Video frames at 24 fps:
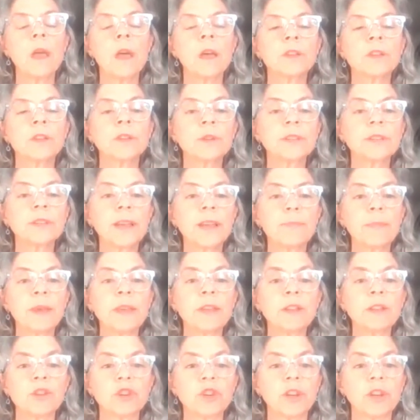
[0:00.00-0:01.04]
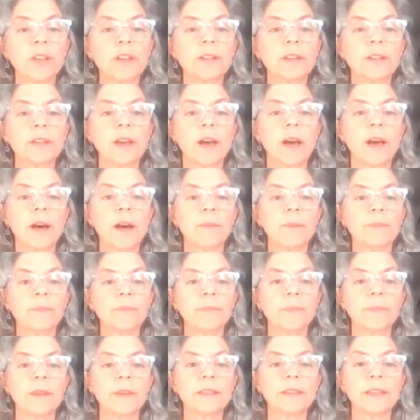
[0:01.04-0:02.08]
So as I mentioned,
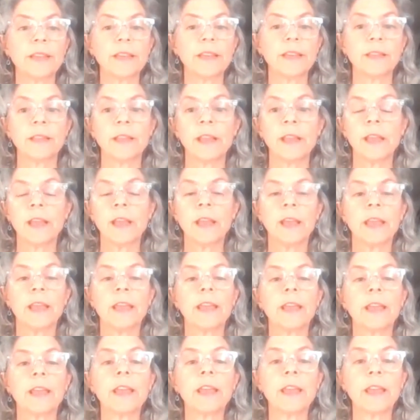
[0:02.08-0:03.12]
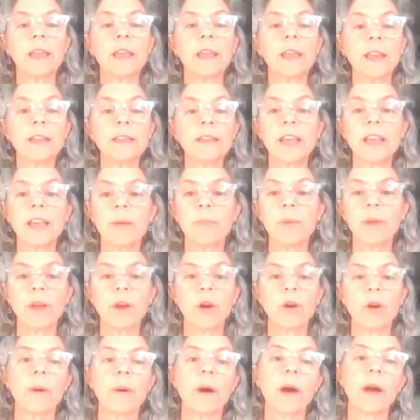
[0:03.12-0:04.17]
it is helping
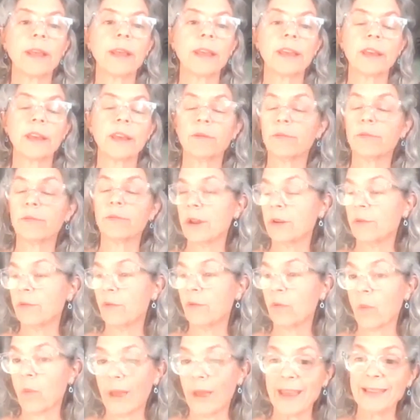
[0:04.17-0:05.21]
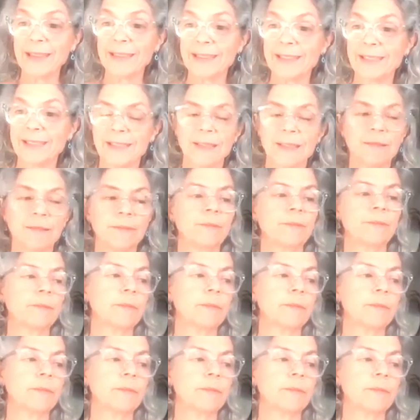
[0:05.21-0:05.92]
our body get rid of waste,